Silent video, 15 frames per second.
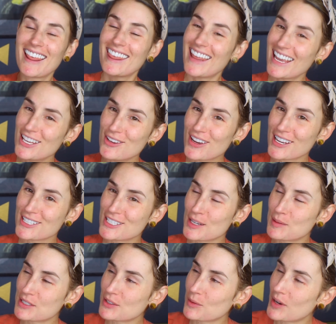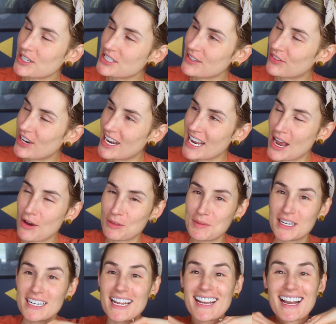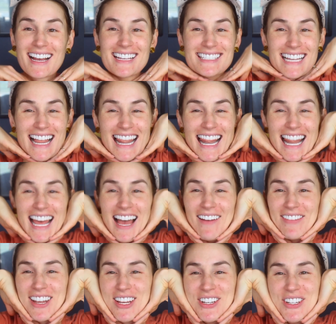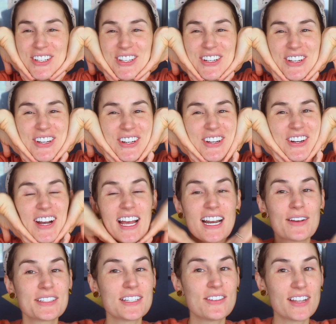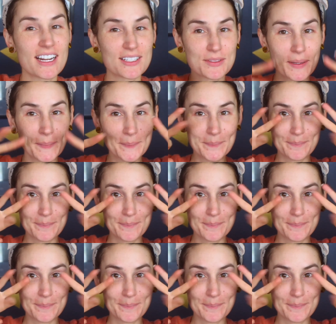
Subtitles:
Thank you guys so much for watching, for hanging out with me today, guys. I love you, and I will see you in the next one.